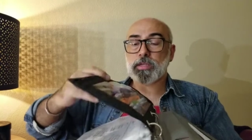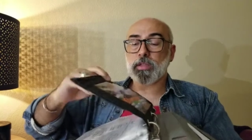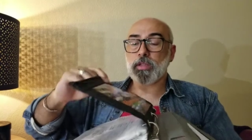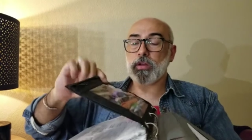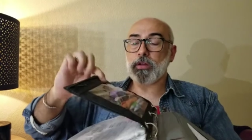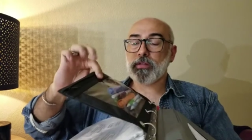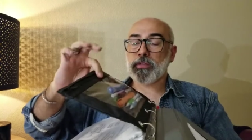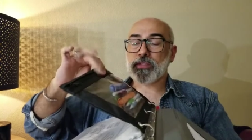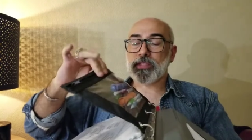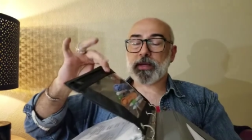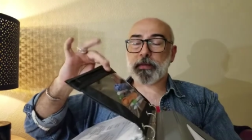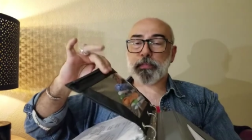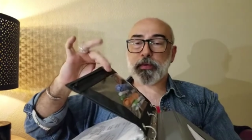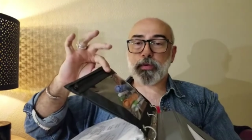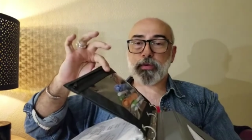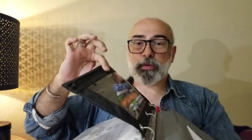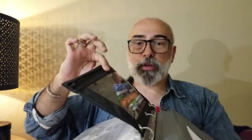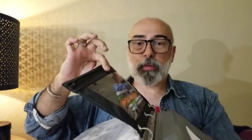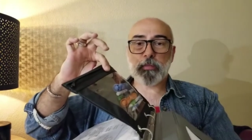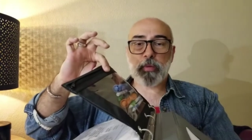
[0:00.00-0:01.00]
a little
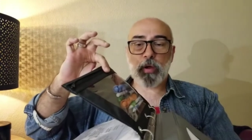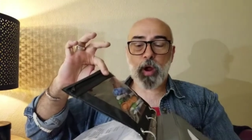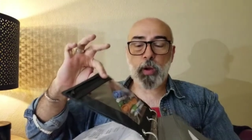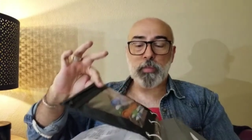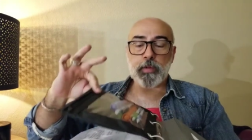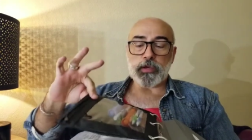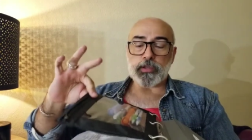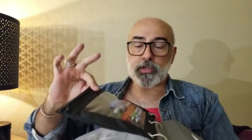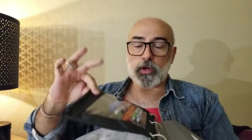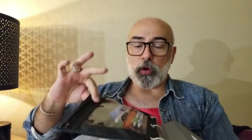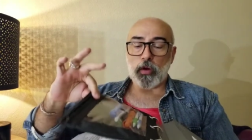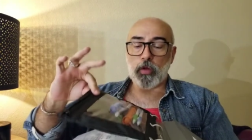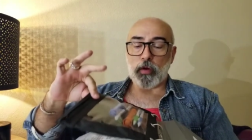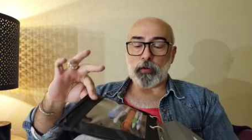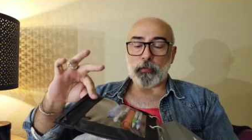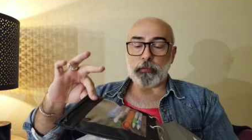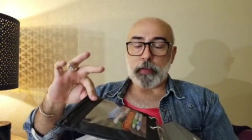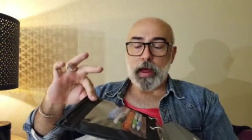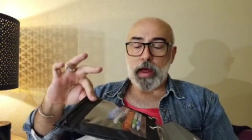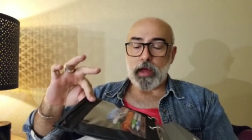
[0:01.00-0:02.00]
zippered compartment to
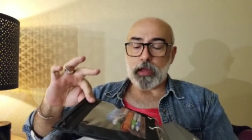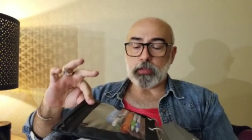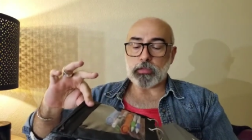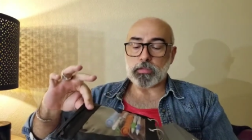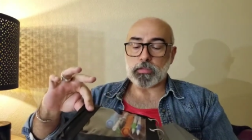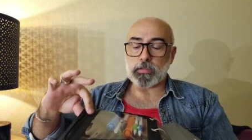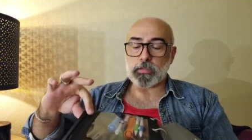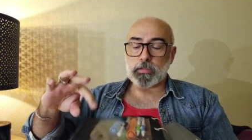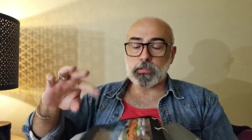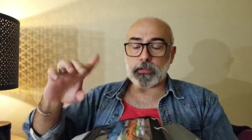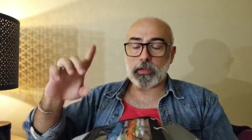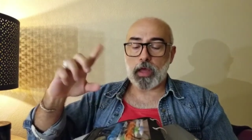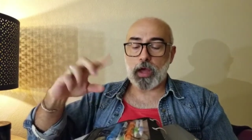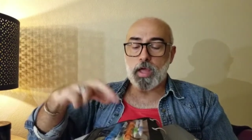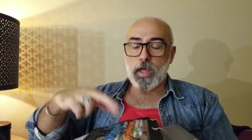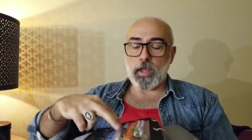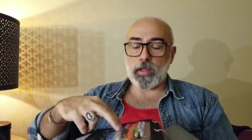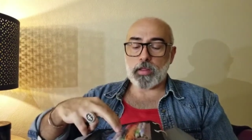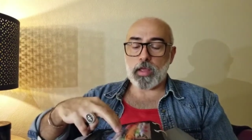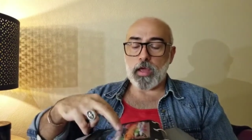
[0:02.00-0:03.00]
hold pens,
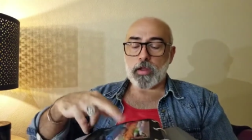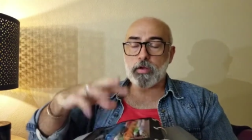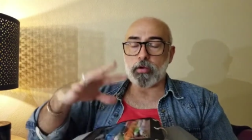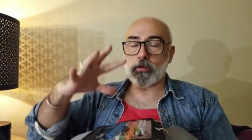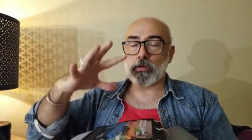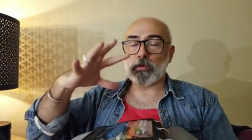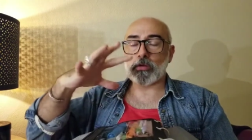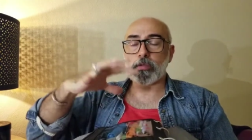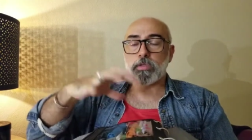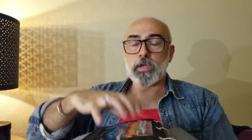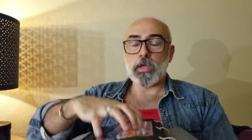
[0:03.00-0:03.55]
highlighters.